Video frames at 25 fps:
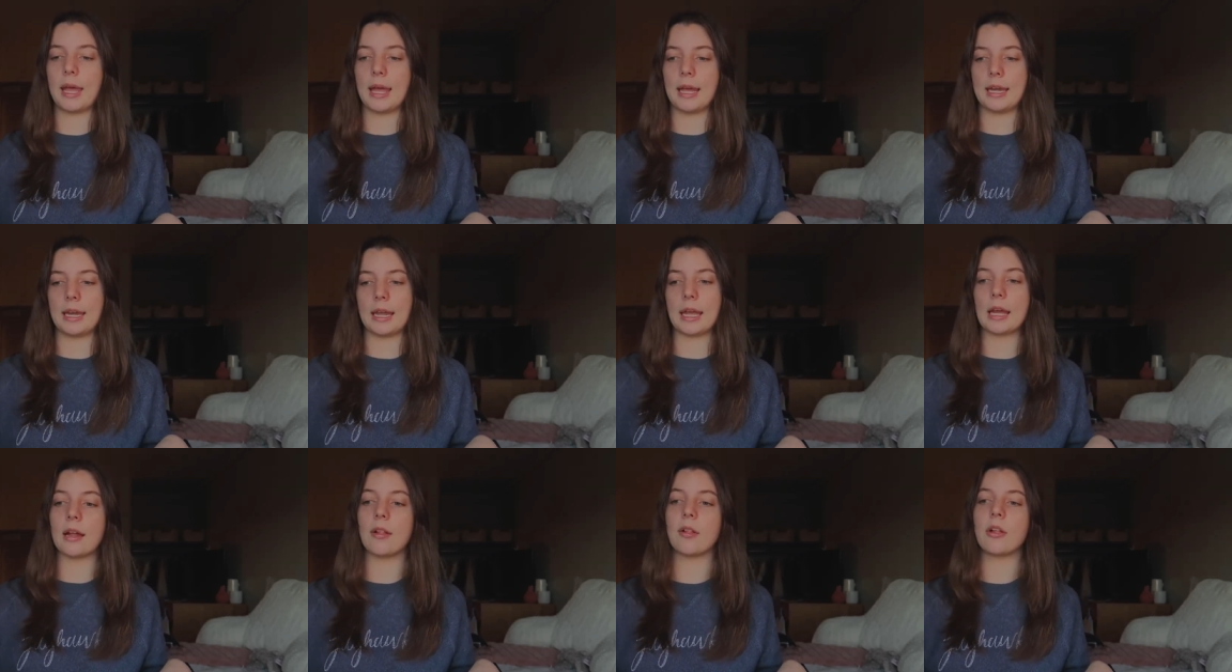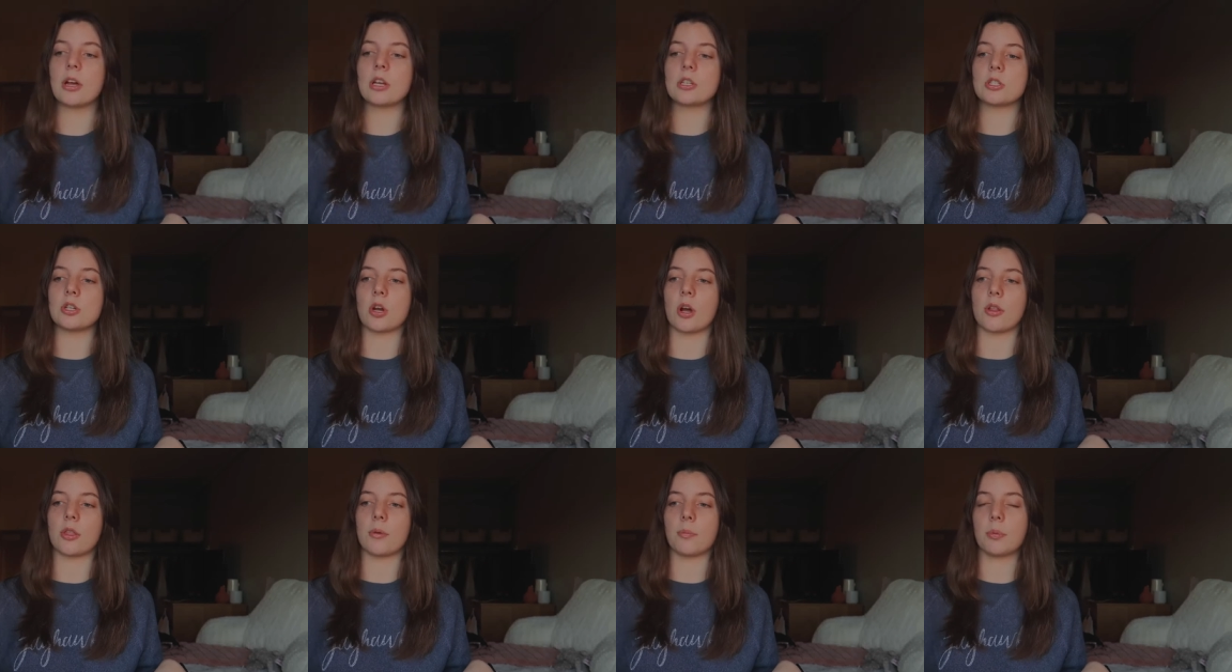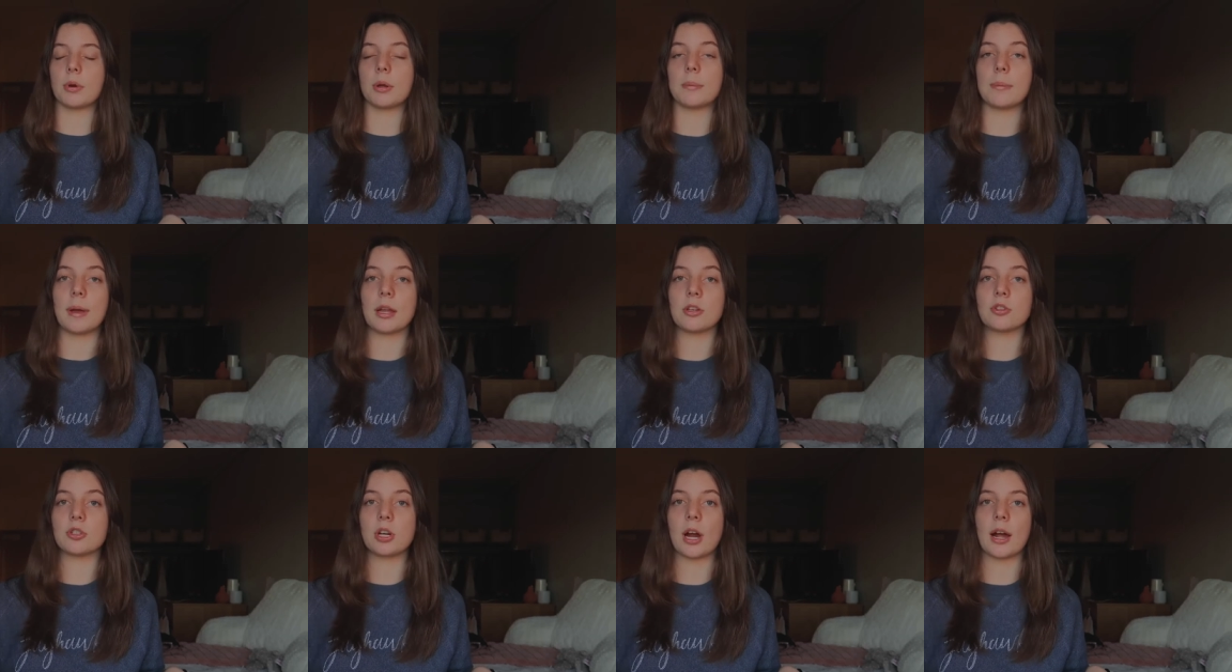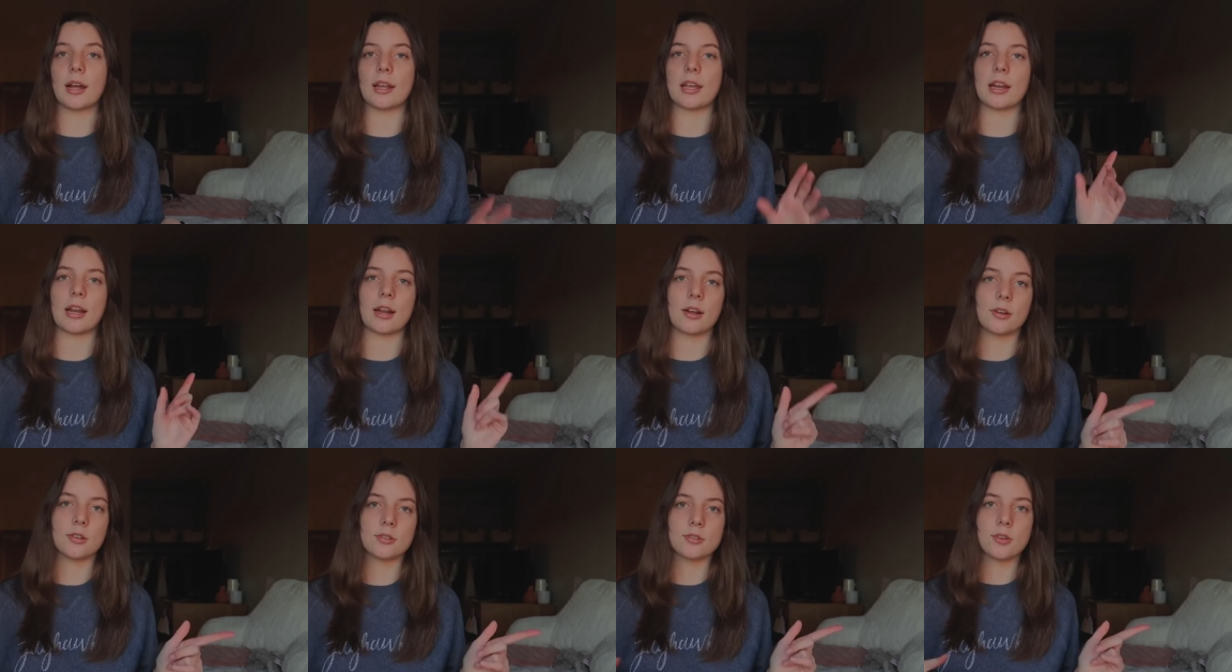and English on the pre-med track,
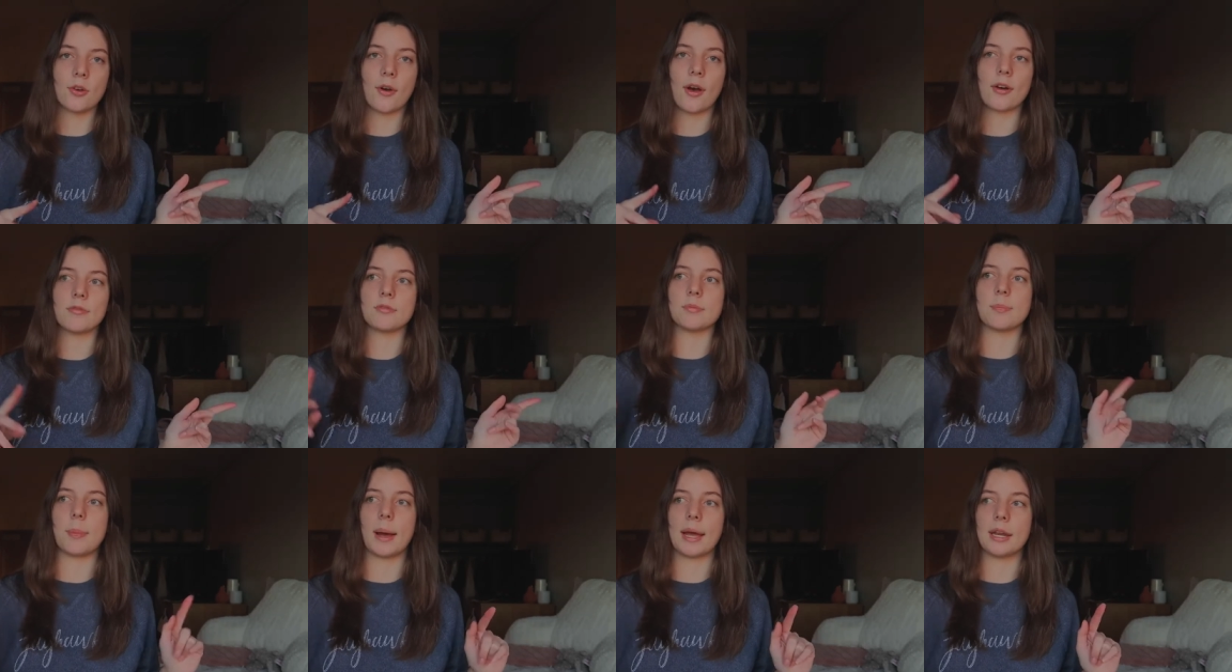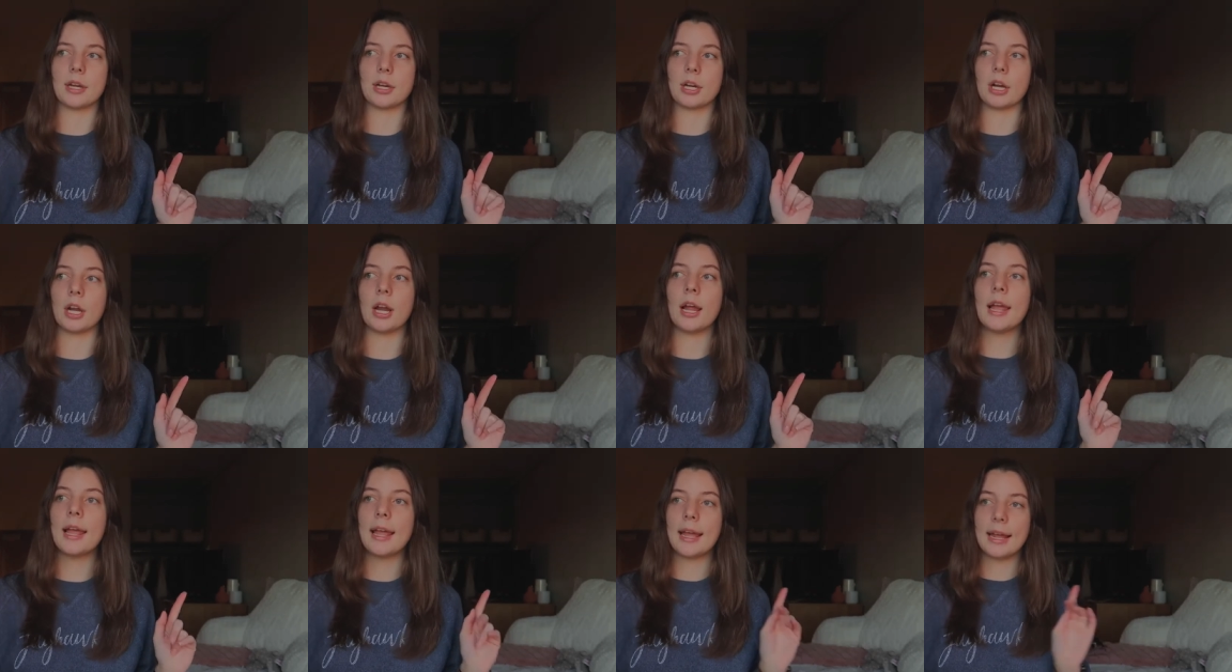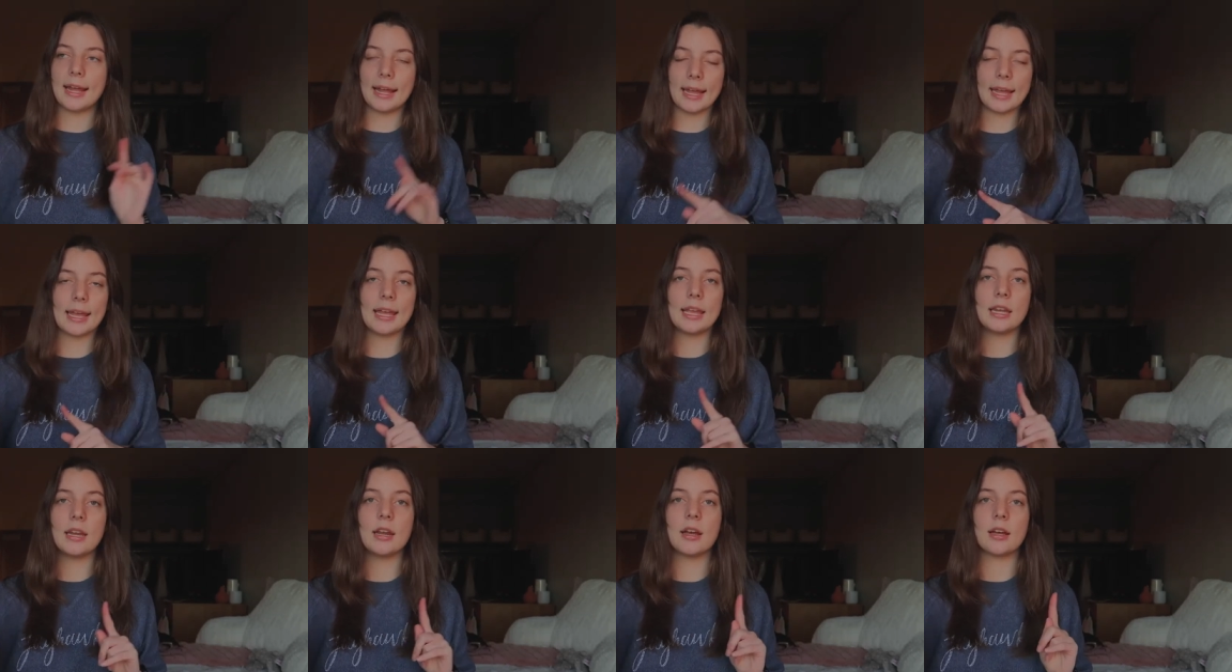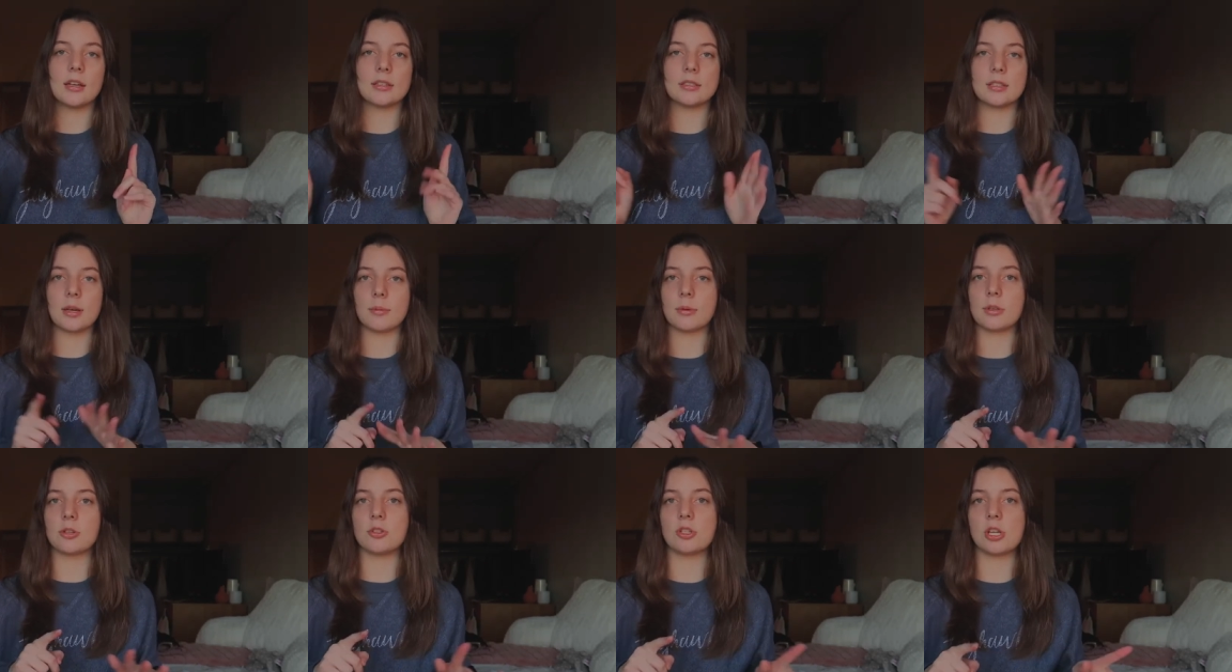and I also have a minor in
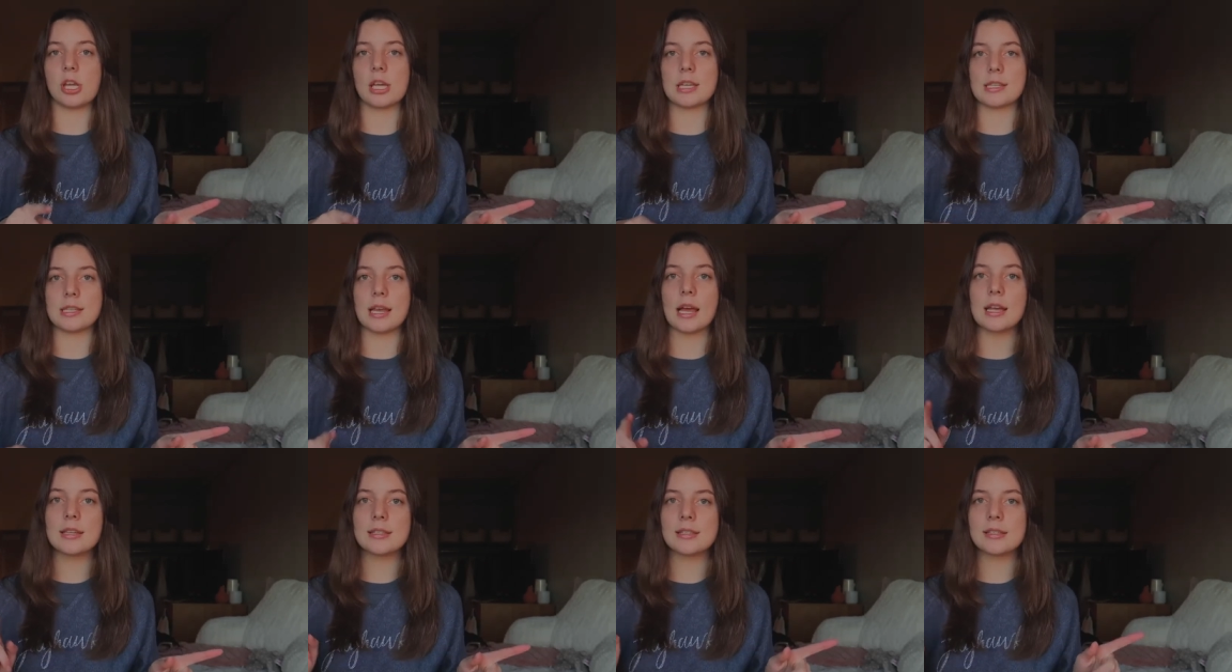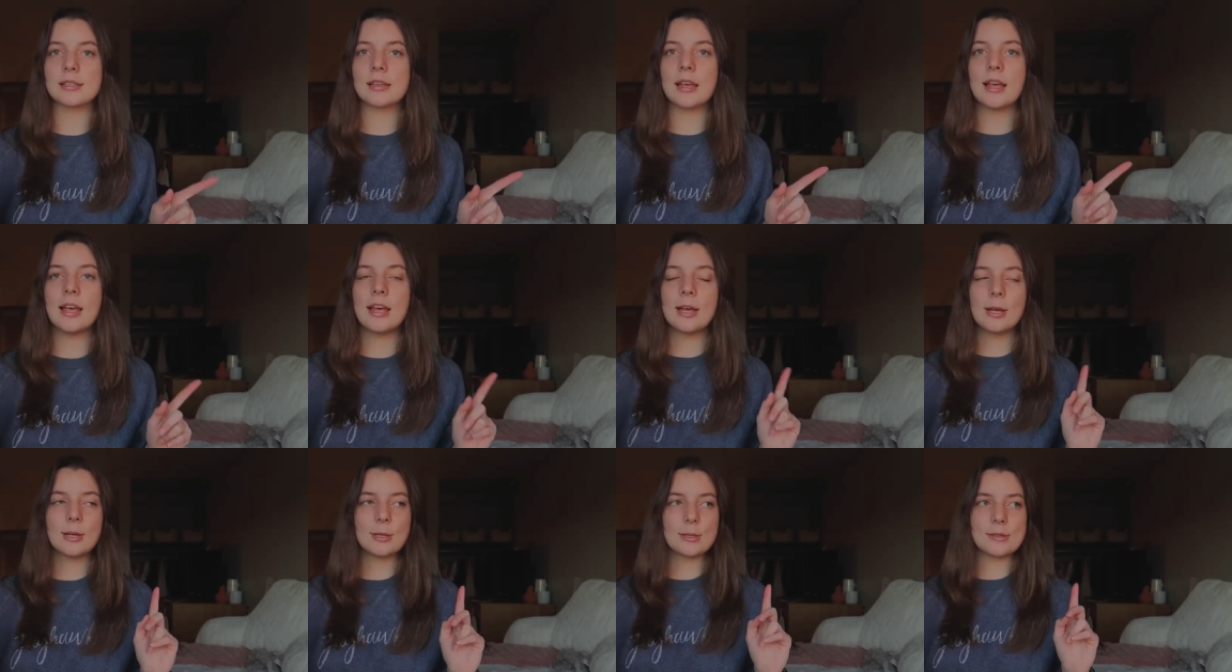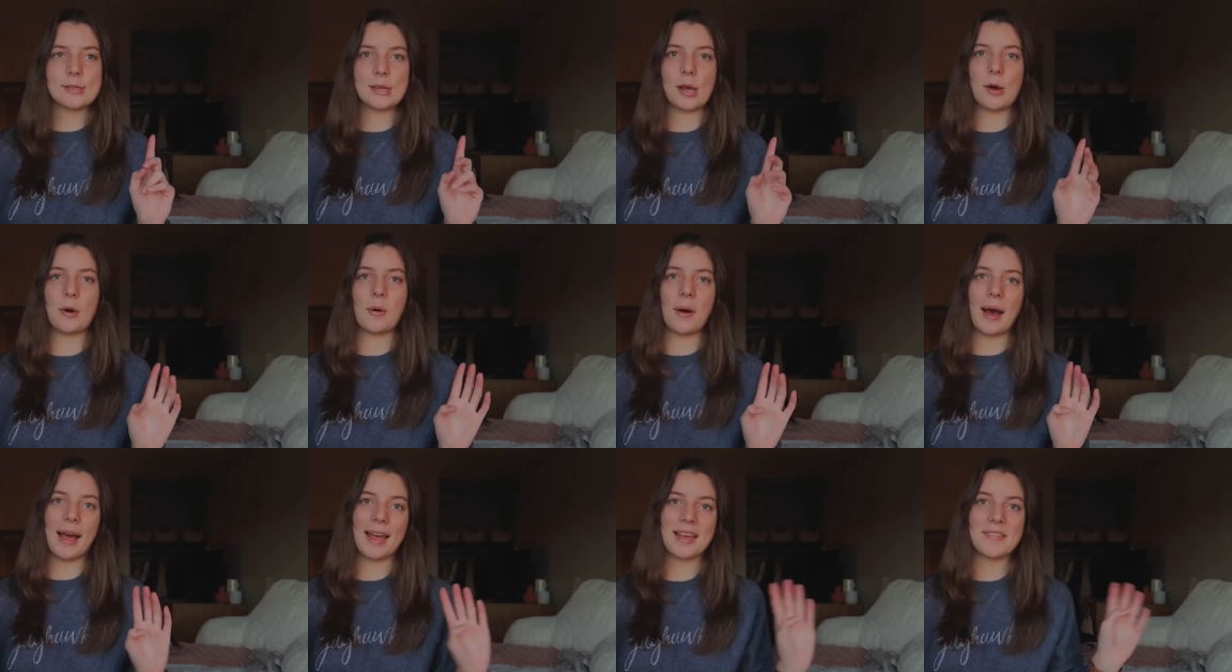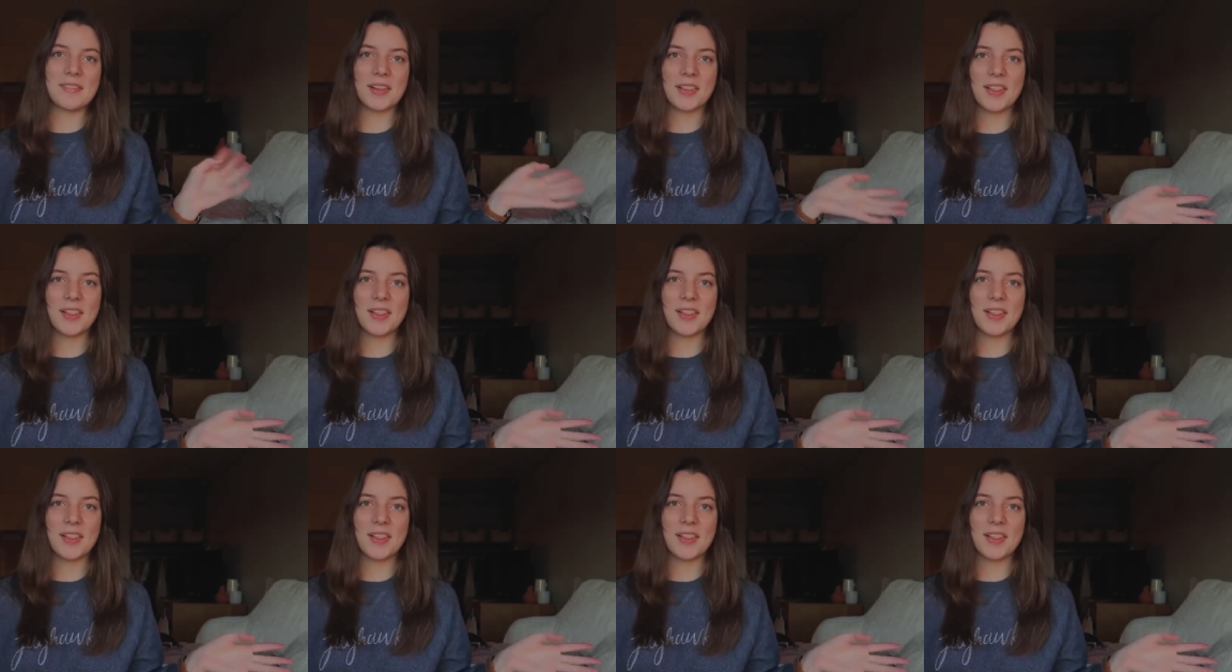WGSS. So I have a